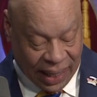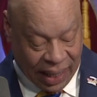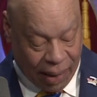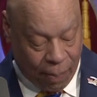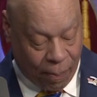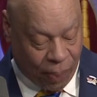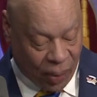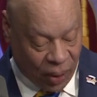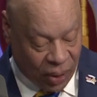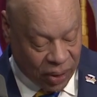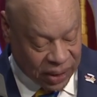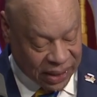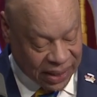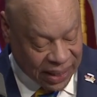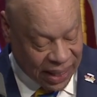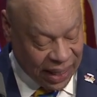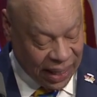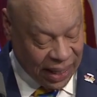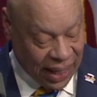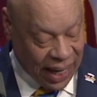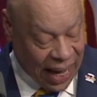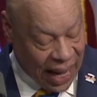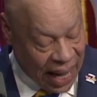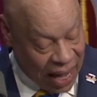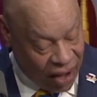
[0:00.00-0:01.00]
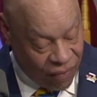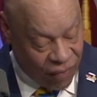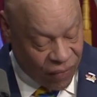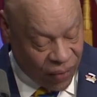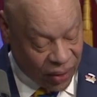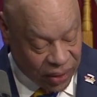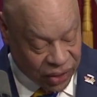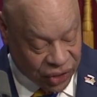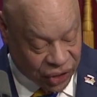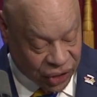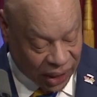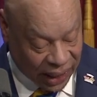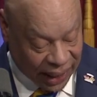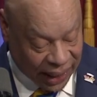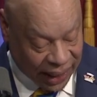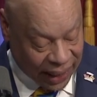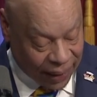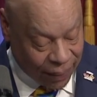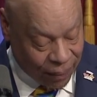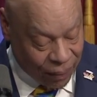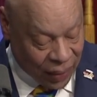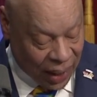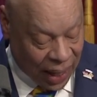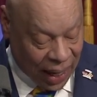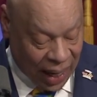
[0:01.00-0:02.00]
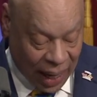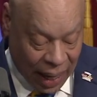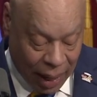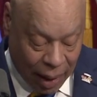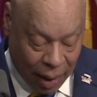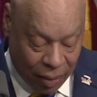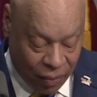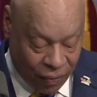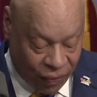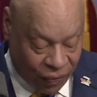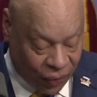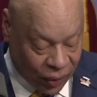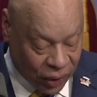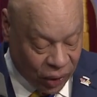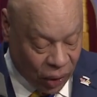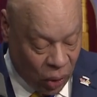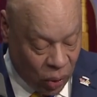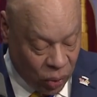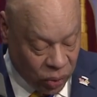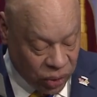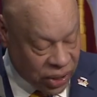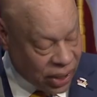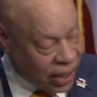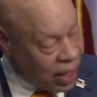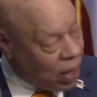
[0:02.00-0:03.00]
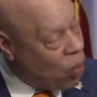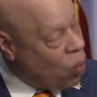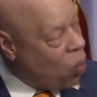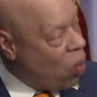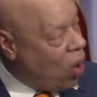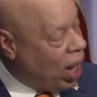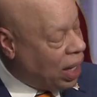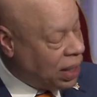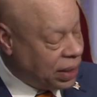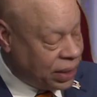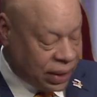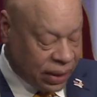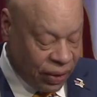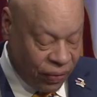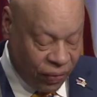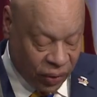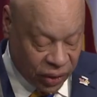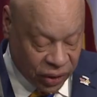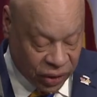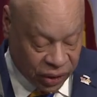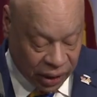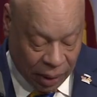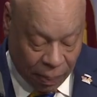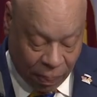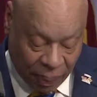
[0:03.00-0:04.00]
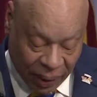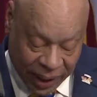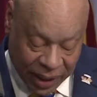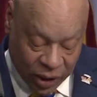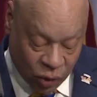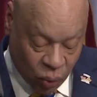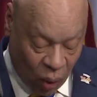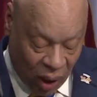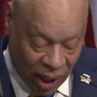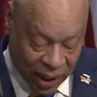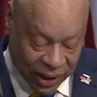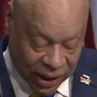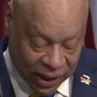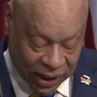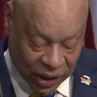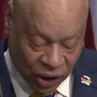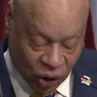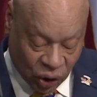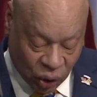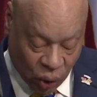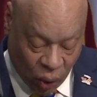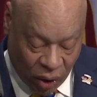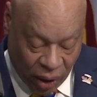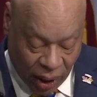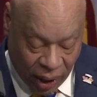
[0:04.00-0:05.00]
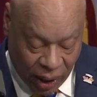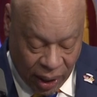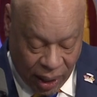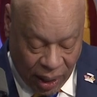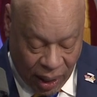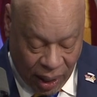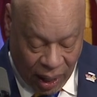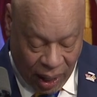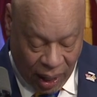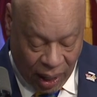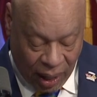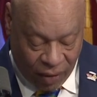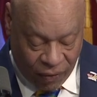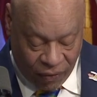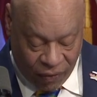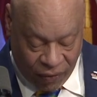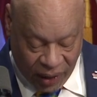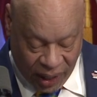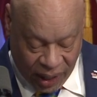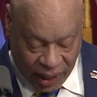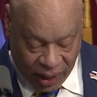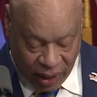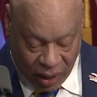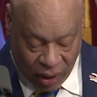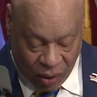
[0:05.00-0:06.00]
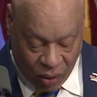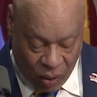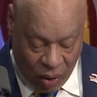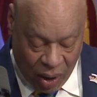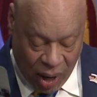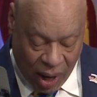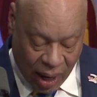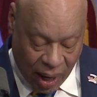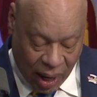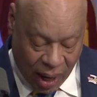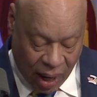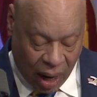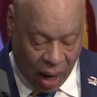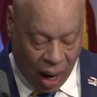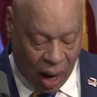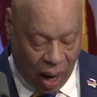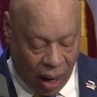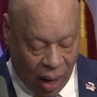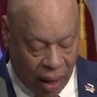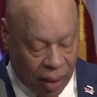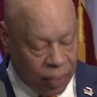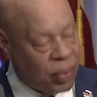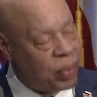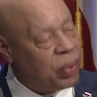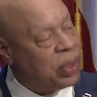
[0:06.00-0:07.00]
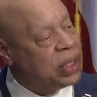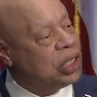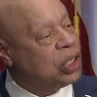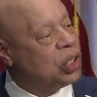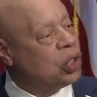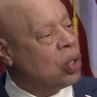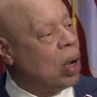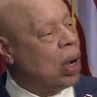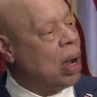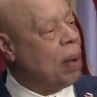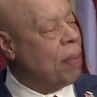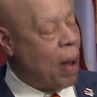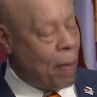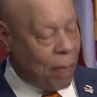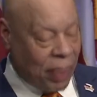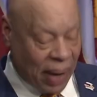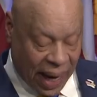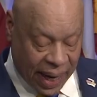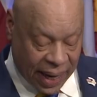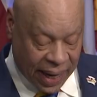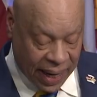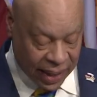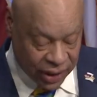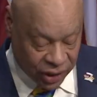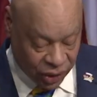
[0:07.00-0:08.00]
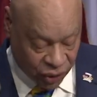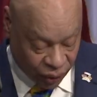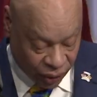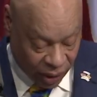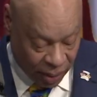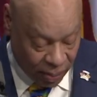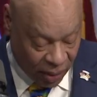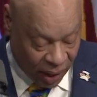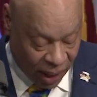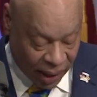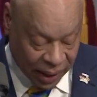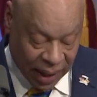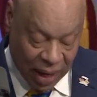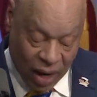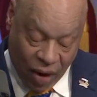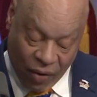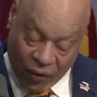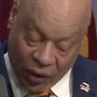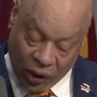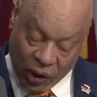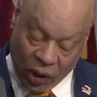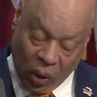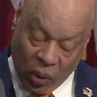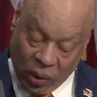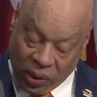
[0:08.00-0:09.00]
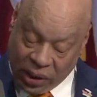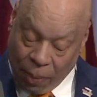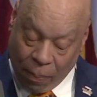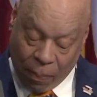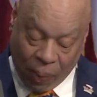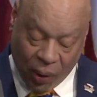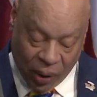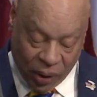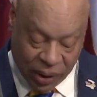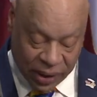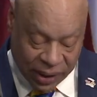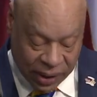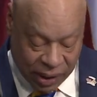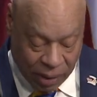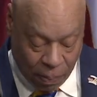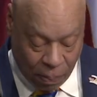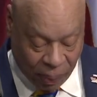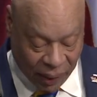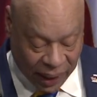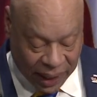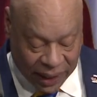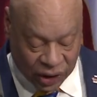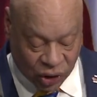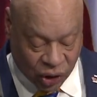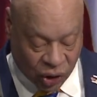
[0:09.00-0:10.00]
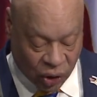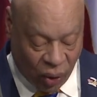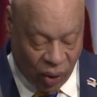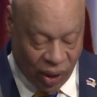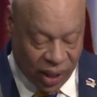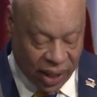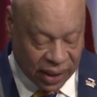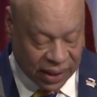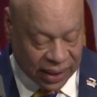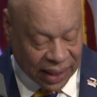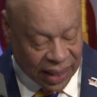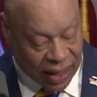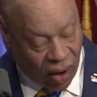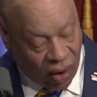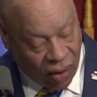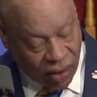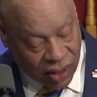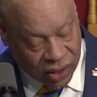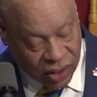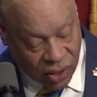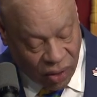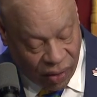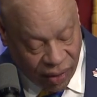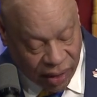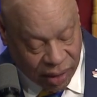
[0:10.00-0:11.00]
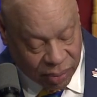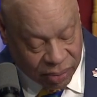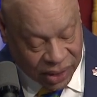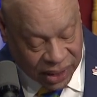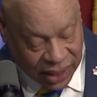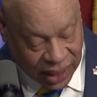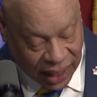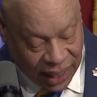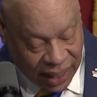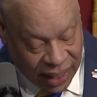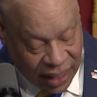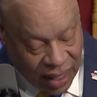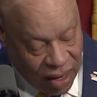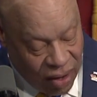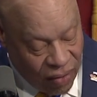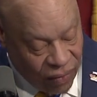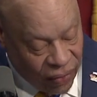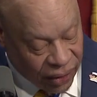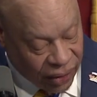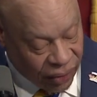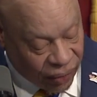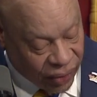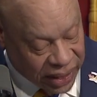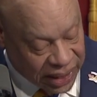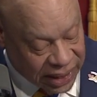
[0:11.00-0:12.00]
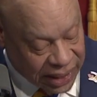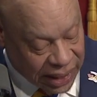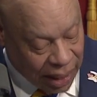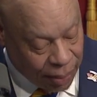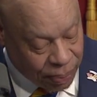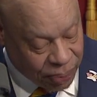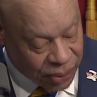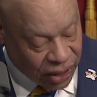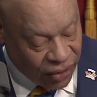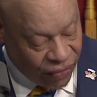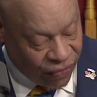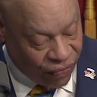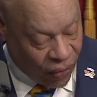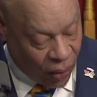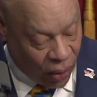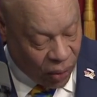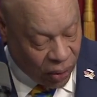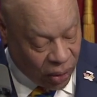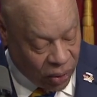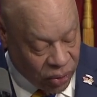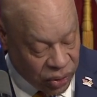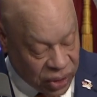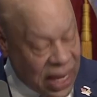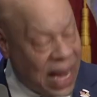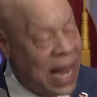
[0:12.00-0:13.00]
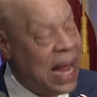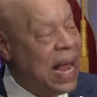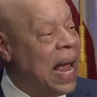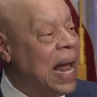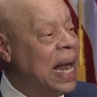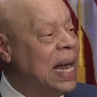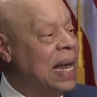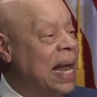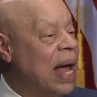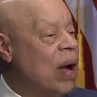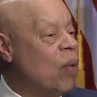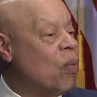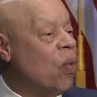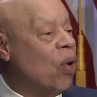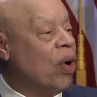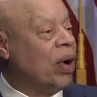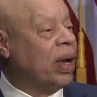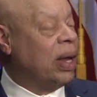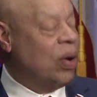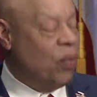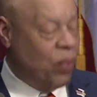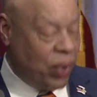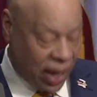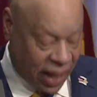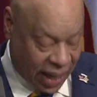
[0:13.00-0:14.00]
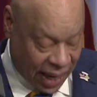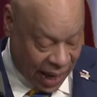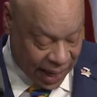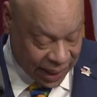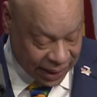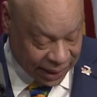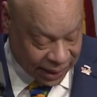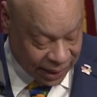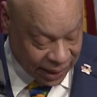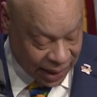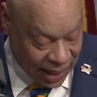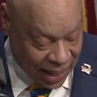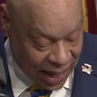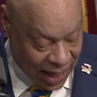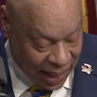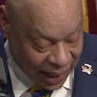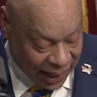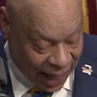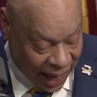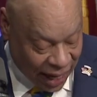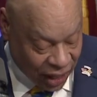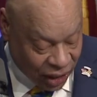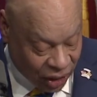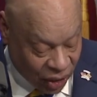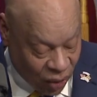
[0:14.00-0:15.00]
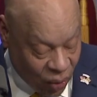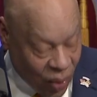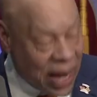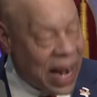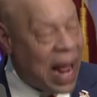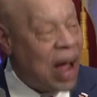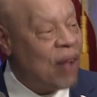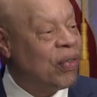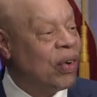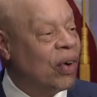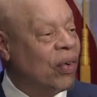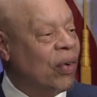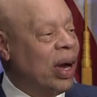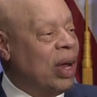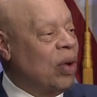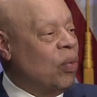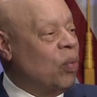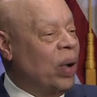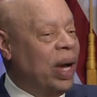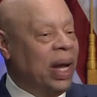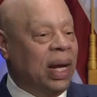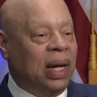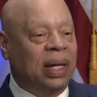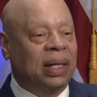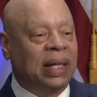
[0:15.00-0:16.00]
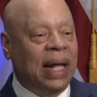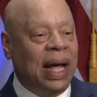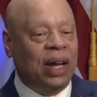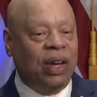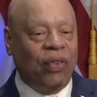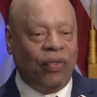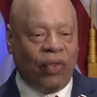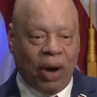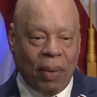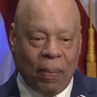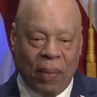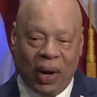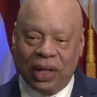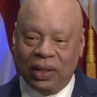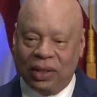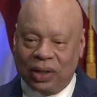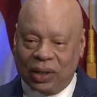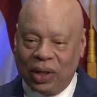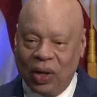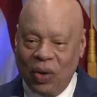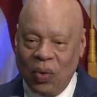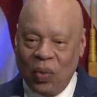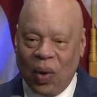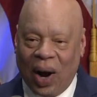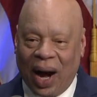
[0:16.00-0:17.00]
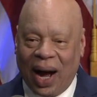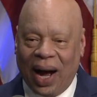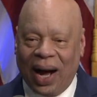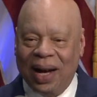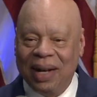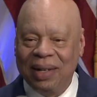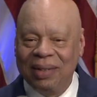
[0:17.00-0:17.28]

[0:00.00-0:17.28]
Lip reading: in person and virtually. And for those that are watching virtually, please watch the short video, which is talking about Black History Month. For those in person, please join us in Auditorium C for the reception, photos, and networking with guests. Thank you and have a great week. Thank you very much. Hoo-wah.